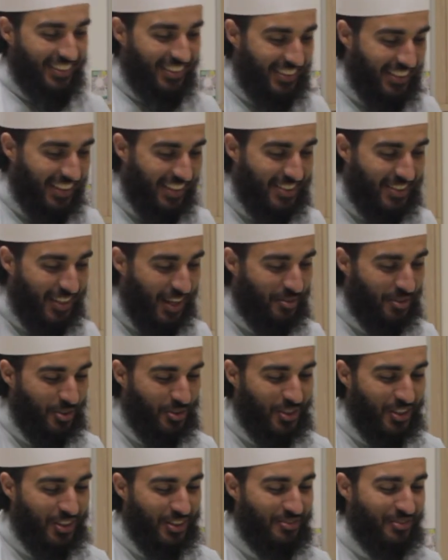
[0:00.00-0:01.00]
next time I
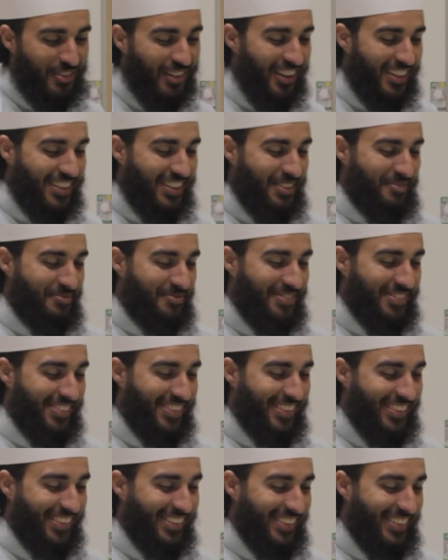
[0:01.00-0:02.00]
wouldn't invite
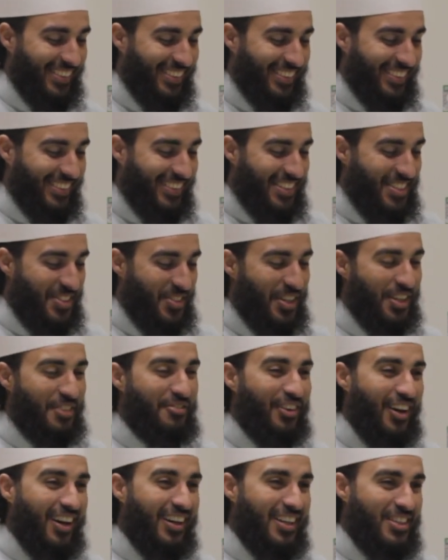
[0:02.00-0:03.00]
him. So he
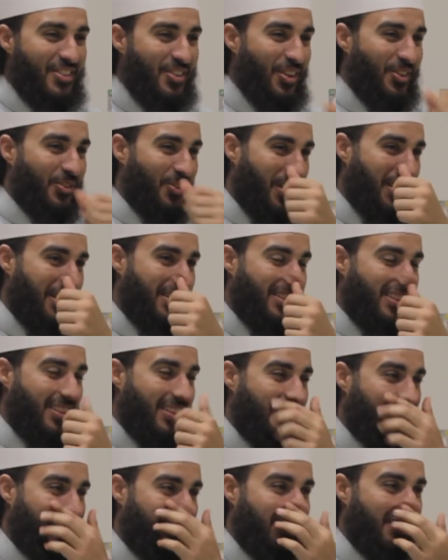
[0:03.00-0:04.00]
found his own way.
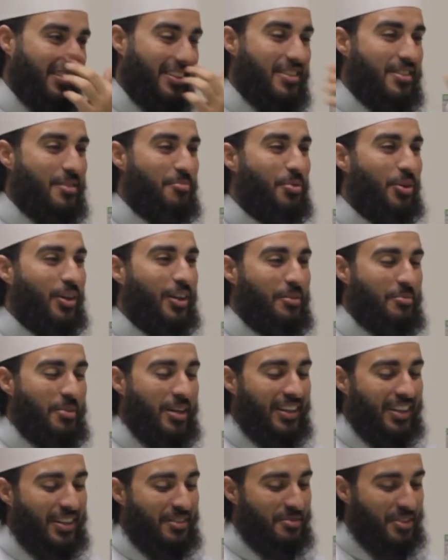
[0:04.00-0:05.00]
There's a book
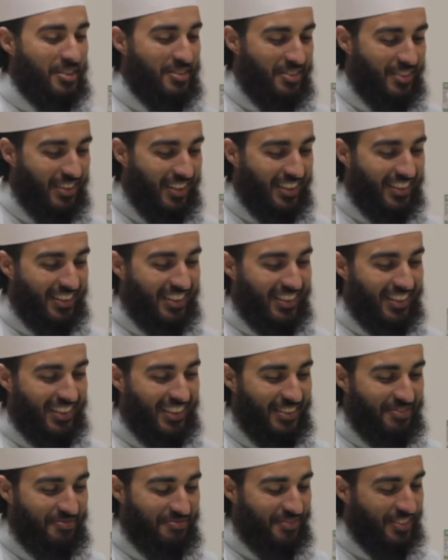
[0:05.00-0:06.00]
about him. It's like
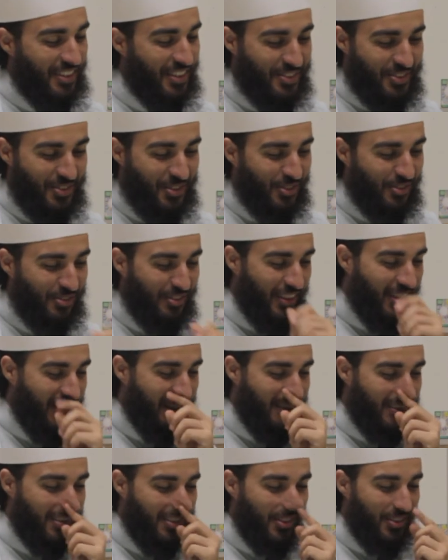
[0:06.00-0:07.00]
it's all
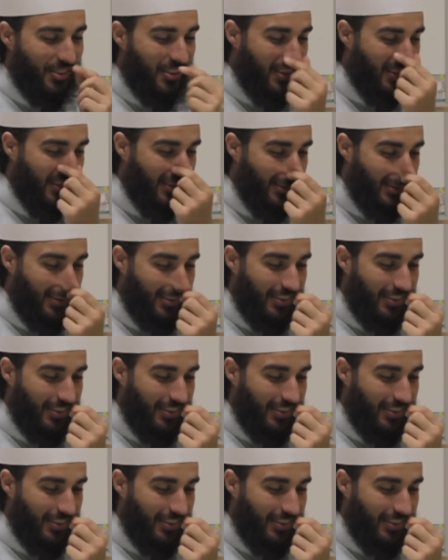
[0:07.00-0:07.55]
funny stories.